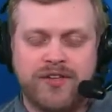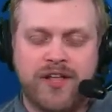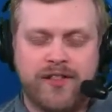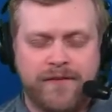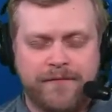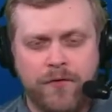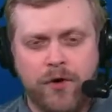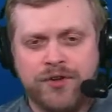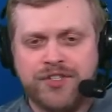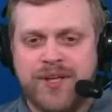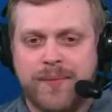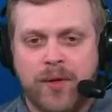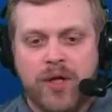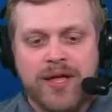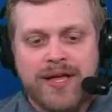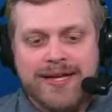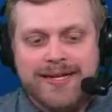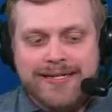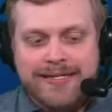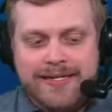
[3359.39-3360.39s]
Like, like for example,
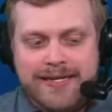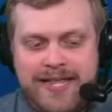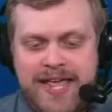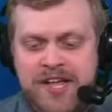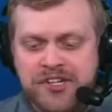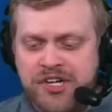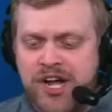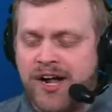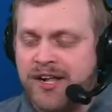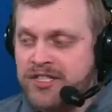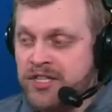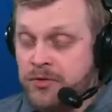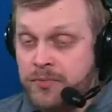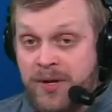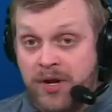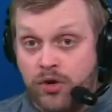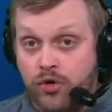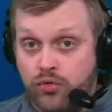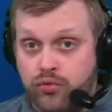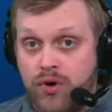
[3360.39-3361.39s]
T J Hockenson has
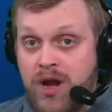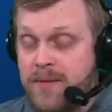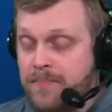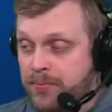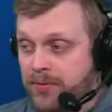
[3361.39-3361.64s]
been a great